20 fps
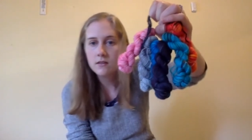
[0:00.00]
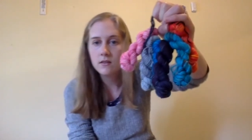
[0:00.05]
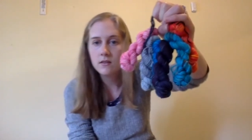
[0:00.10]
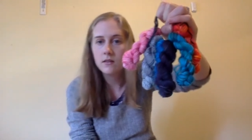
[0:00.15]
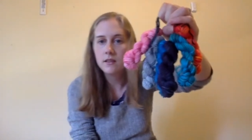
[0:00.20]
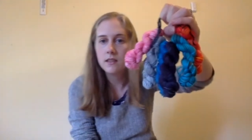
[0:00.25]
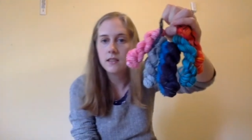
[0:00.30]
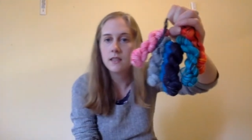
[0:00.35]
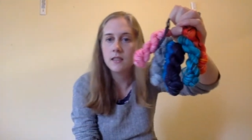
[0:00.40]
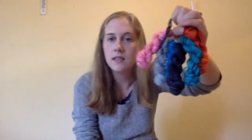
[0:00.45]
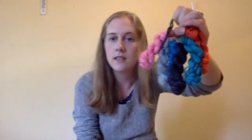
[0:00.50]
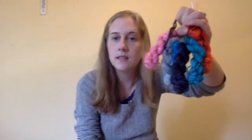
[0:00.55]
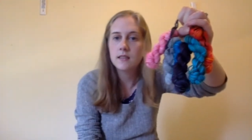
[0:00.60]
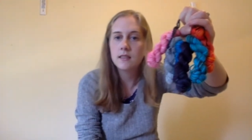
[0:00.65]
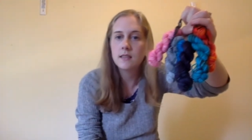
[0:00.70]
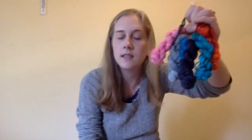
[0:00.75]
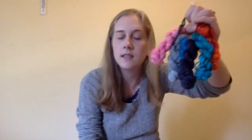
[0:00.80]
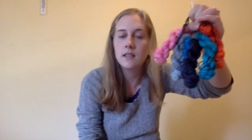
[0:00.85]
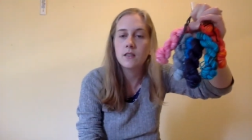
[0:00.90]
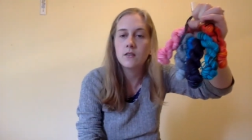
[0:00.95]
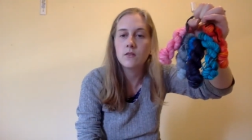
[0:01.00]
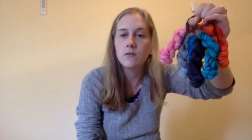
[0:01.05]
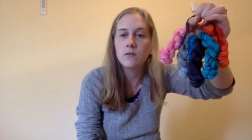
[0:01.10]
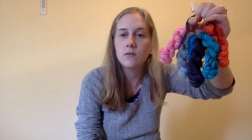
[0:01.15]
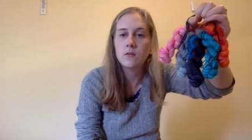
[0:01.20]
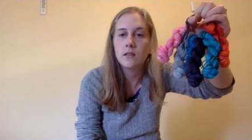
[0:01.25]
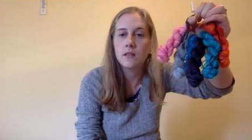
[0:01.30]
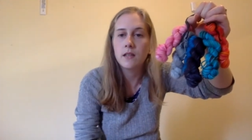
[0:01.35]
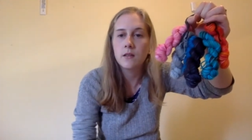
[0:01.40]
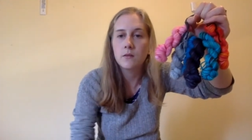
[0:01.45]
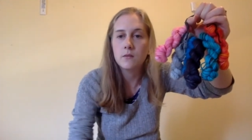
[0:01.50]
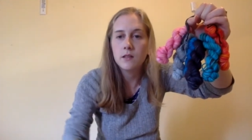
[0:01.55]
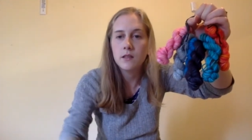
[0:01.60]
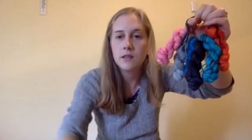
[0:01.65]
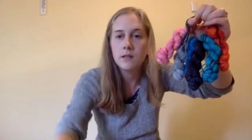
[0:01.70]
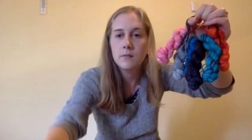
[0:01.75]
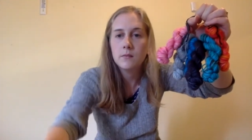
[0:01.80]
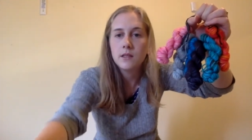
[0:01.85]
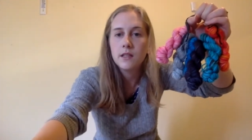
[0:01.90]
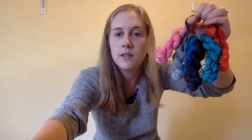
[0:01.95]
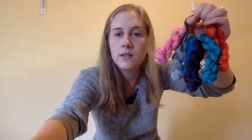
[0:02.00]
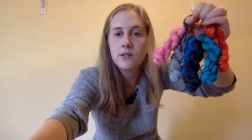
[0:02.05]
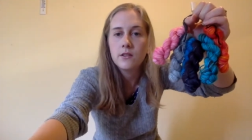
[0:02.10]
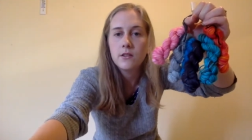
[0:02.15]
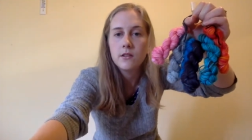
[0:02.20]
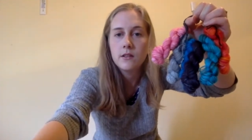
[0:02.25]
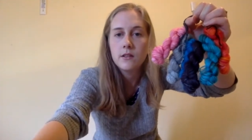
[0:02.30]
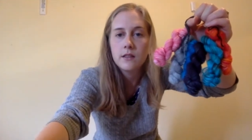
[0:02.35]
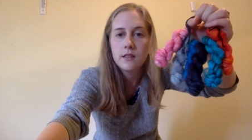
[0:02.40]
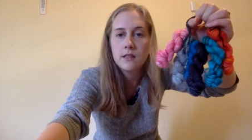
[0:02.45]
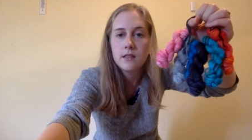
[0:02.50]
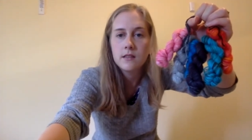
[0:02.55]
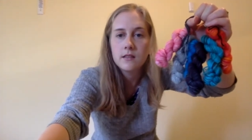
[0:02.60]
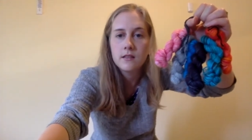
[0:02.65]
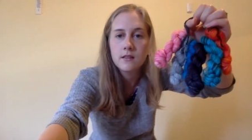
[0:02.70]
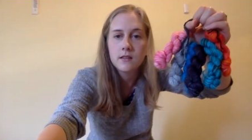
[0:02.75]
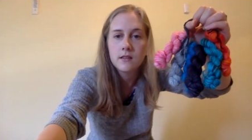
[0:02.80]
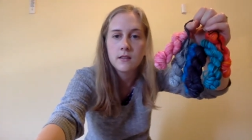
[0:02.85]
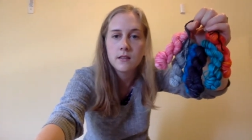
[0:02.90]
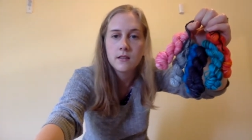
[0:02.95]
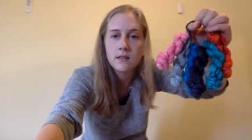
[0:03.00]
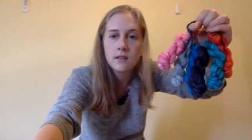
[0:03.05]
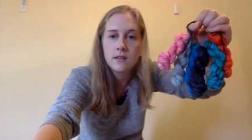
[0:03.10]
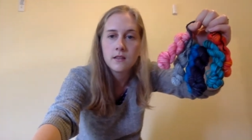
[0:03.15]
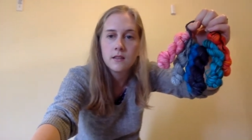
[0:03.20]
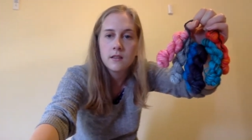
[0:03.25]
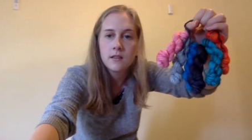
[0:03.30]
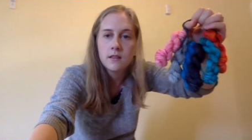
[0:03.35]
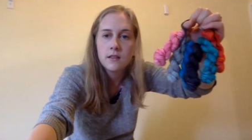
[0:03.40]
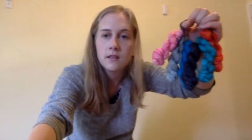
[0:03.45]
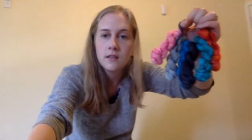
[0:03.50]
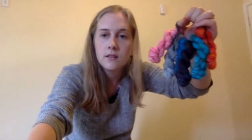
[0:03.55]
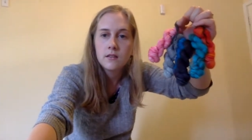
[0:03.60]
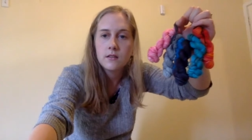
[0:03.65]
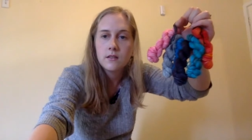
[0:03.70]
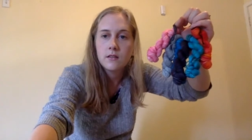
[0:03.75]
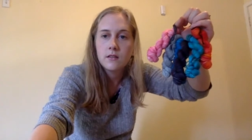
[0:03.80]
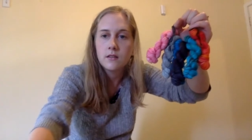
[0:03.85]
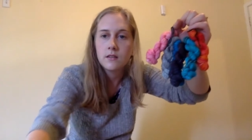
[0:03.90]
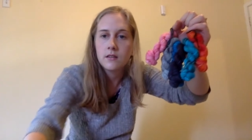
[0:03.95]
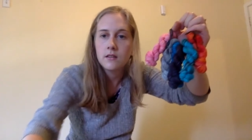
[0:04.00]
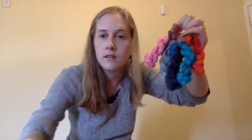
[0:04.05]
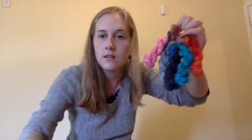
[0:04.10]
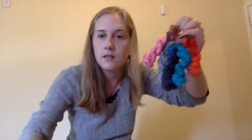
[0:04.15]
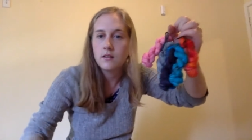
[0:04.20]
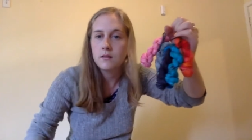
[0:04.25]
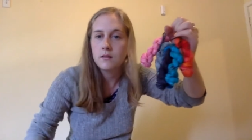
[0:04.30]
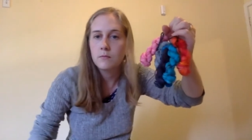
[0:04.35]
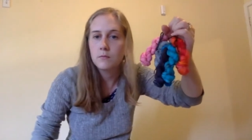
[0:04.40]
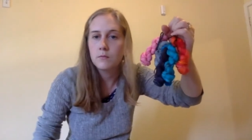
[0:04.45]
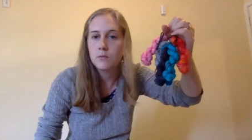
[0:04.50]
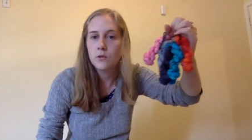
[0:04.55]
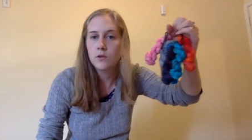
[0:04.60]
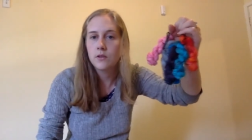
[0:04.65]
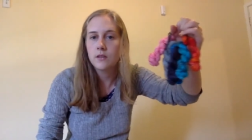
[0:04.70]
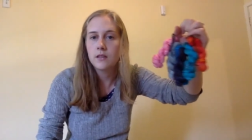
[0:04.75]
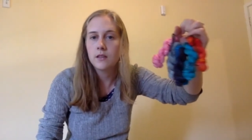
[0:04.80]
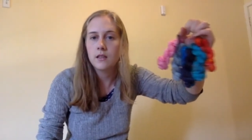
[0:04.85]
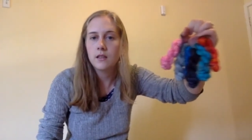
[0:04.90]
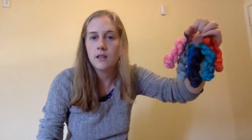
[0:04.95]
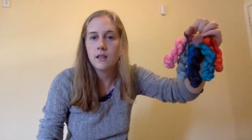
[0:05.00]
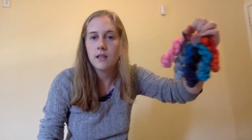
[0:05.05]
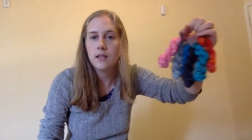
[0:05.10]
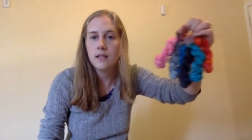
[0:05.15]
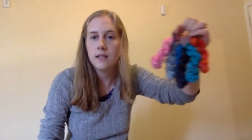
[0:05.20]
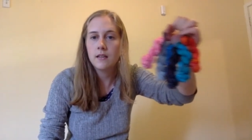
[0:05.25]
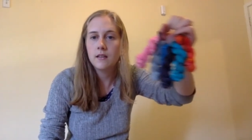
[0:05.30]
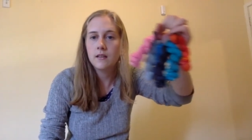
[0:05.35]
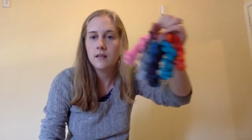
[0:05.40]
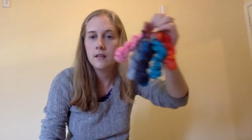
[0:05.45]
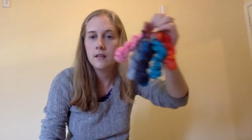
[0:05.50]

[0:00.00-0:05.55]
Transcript: Sorry, you can't see it all that well. I might turn this so that I'm more in the light.